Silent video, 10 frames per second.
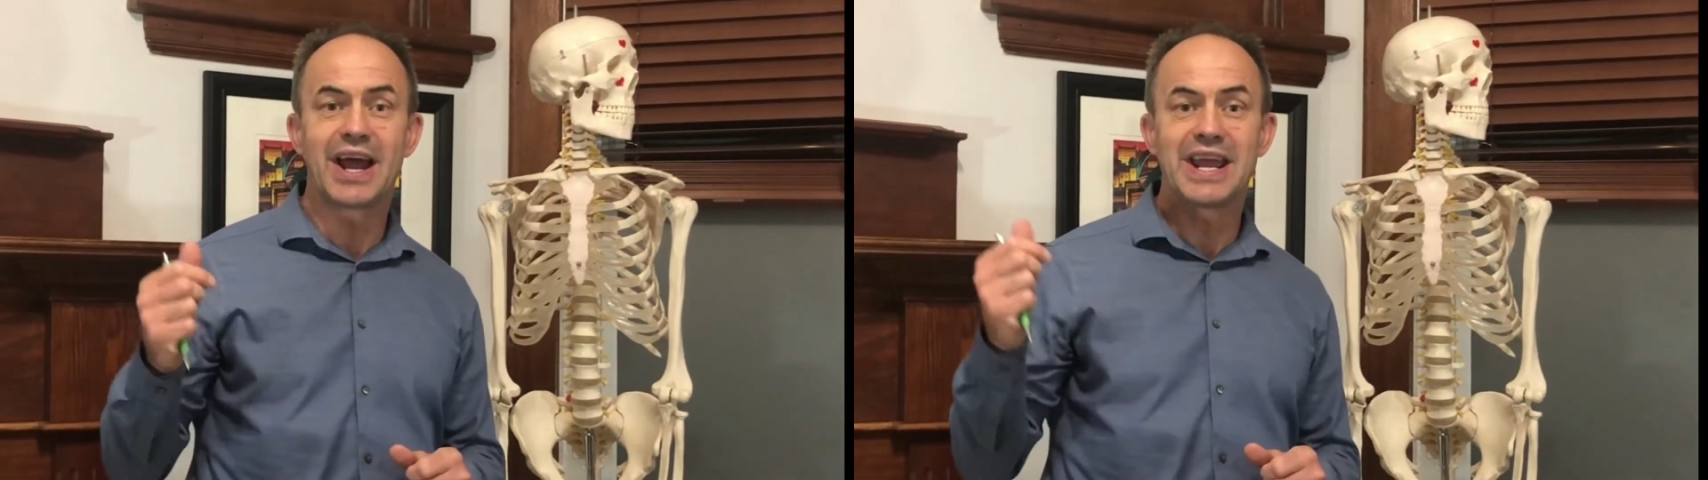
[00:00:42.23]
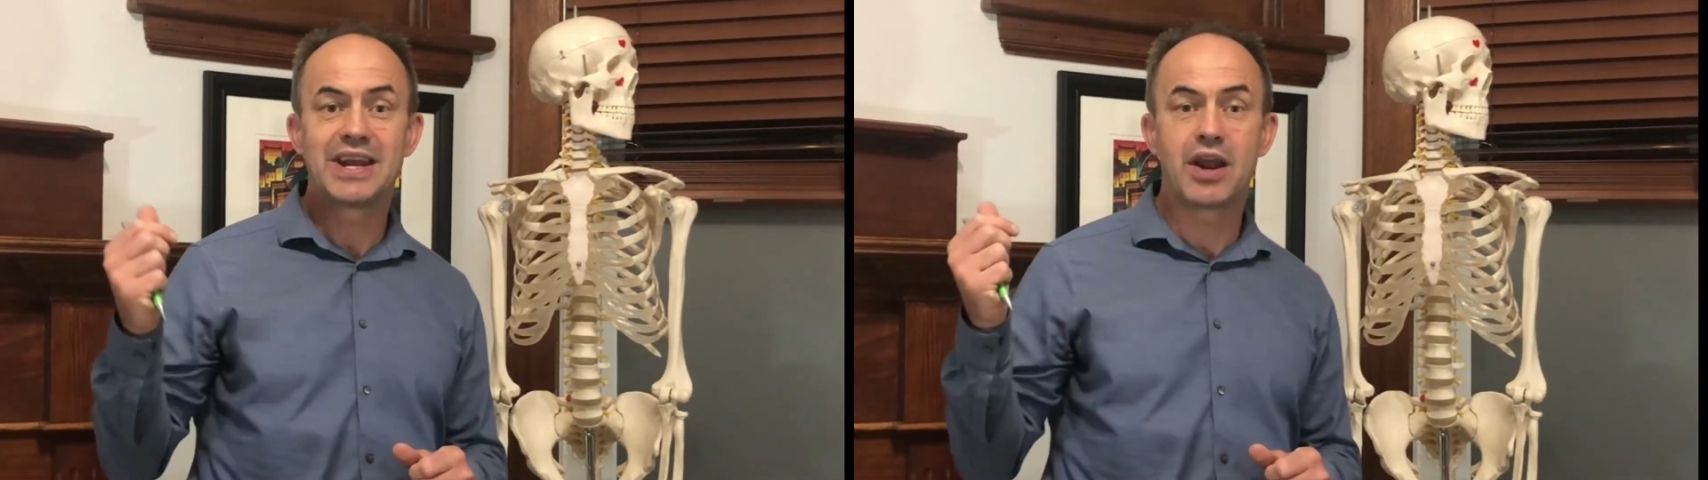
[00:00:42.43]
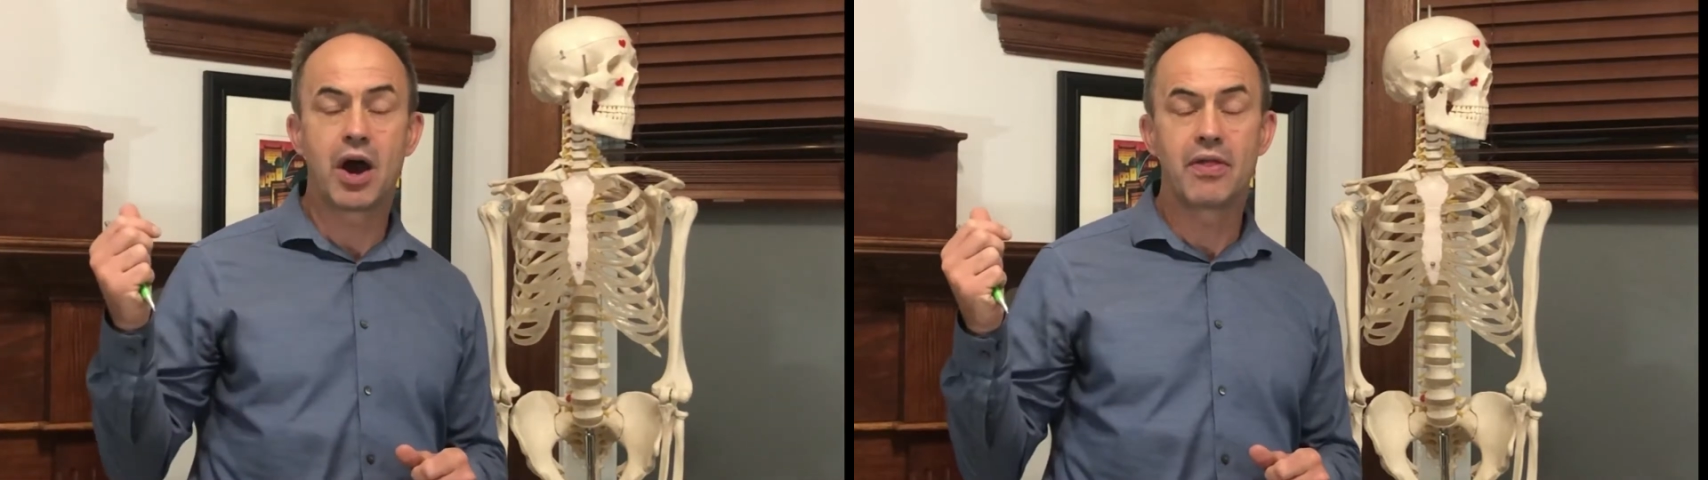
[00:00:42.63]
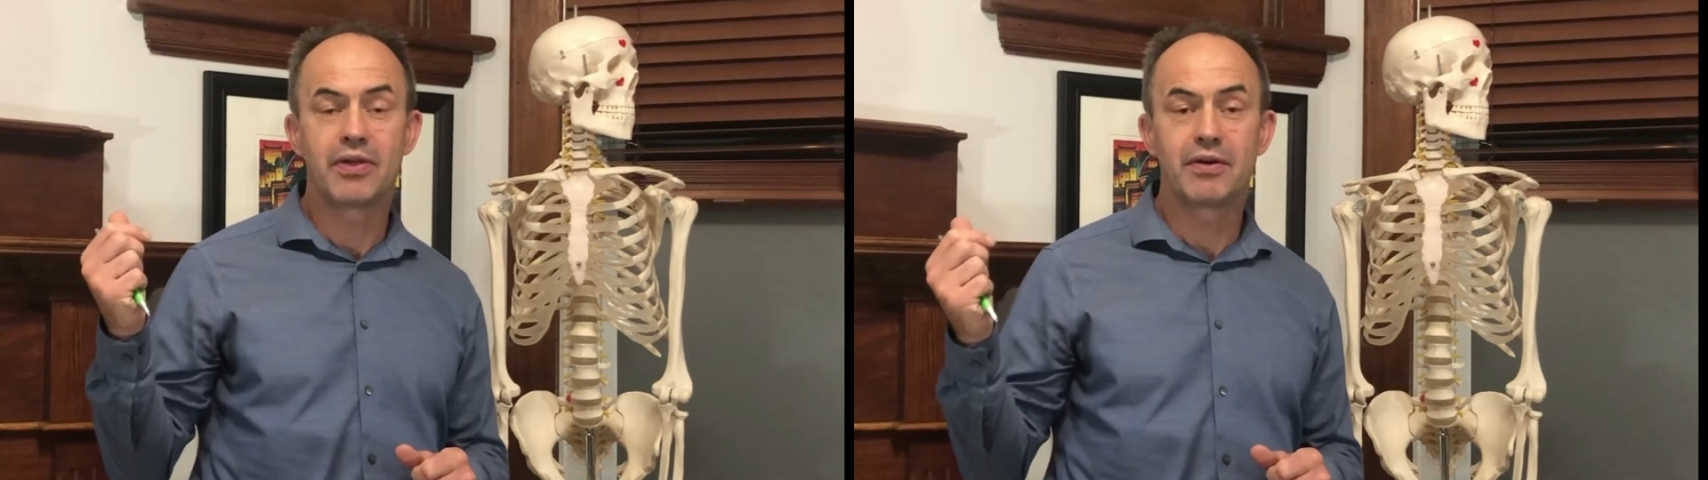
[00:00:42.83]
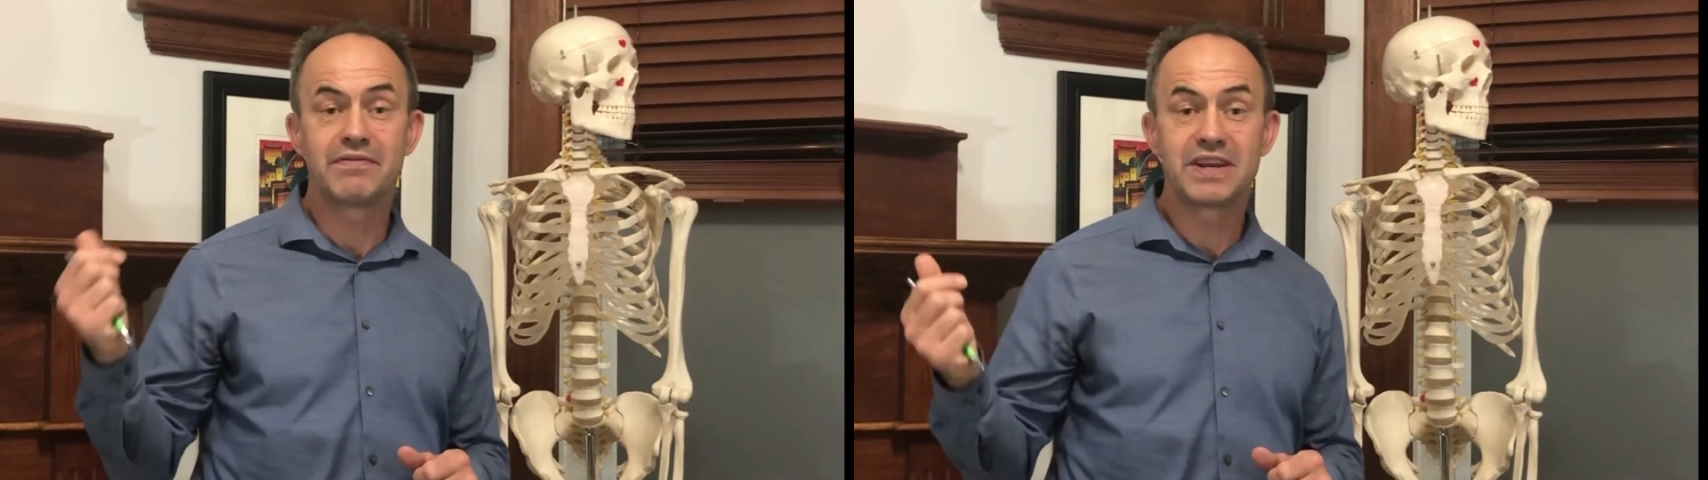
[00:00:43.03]
in
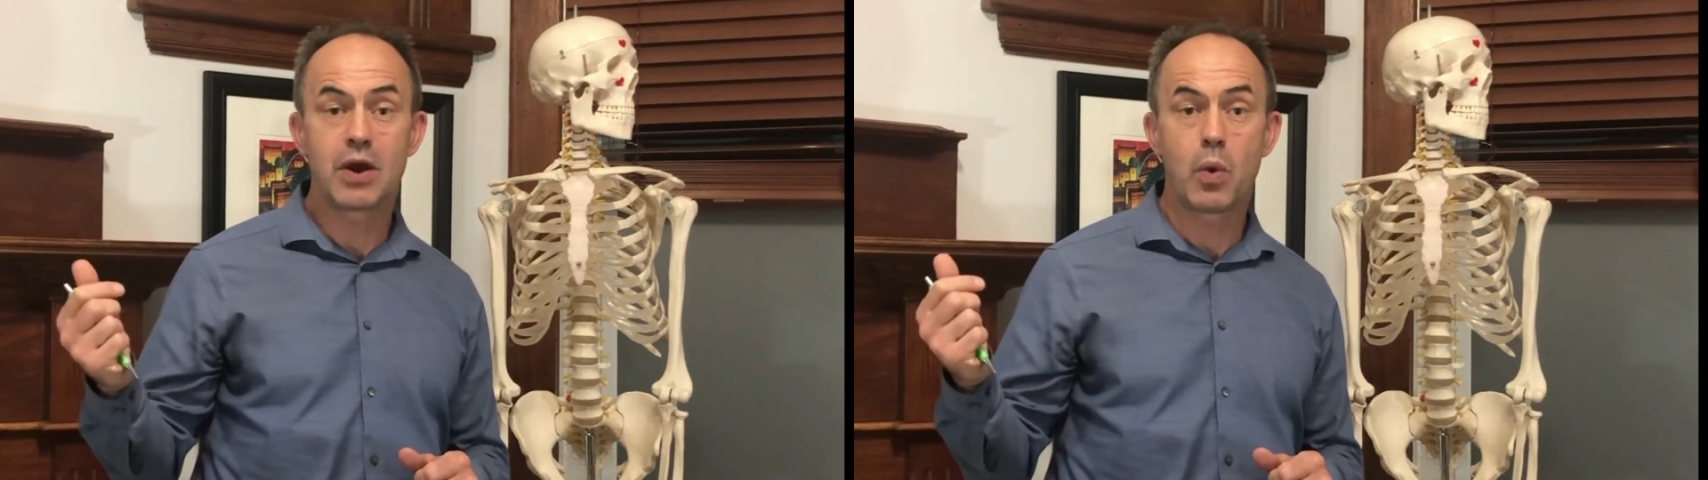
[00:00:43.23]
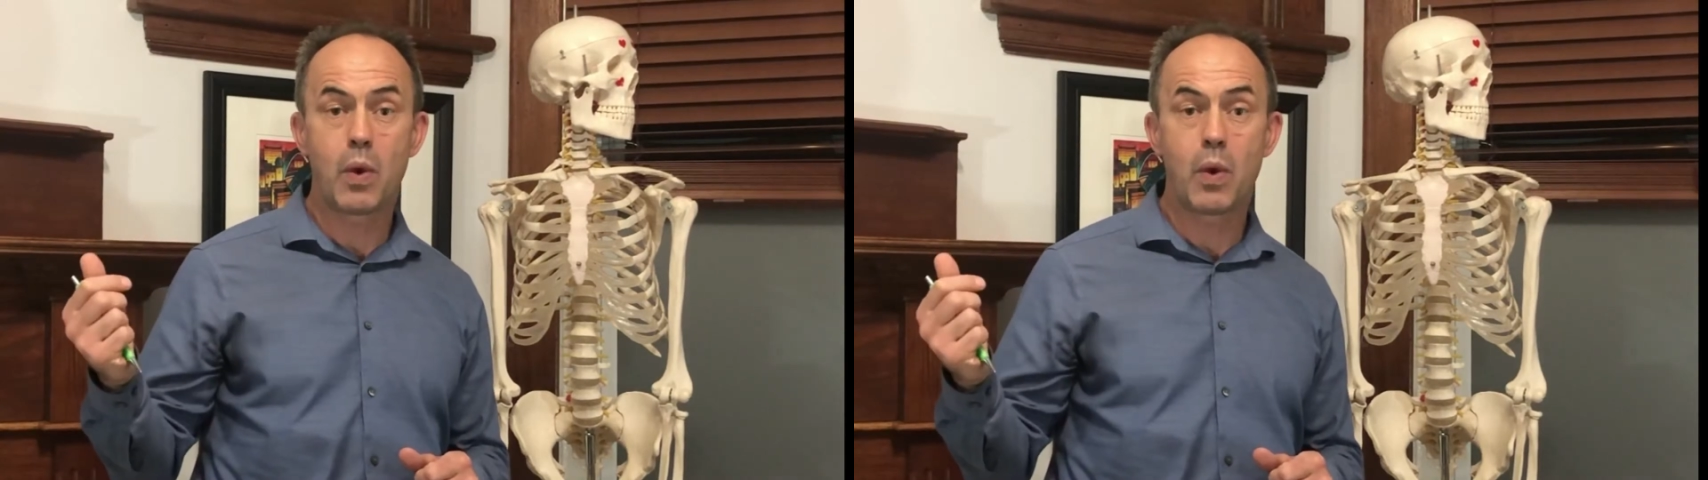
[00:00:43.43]
the video,